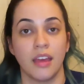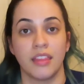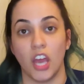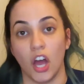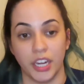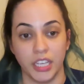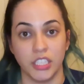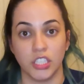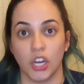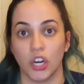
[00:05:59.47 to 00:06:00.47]
the
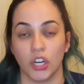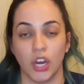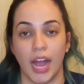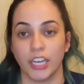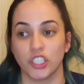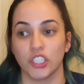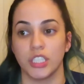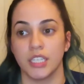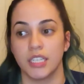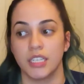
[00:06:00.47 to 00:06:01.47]
audience, are
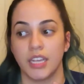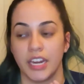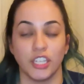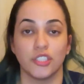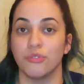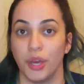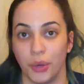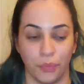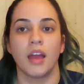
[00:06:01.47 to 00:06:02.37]
actually getting to know.